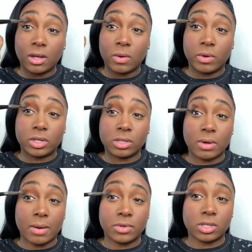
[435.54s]
which is why
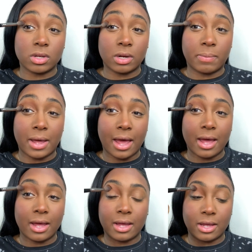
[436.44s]
I'm just going to
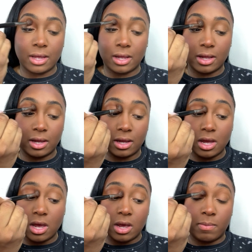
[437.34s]
pat.
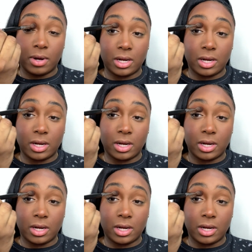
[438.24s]
But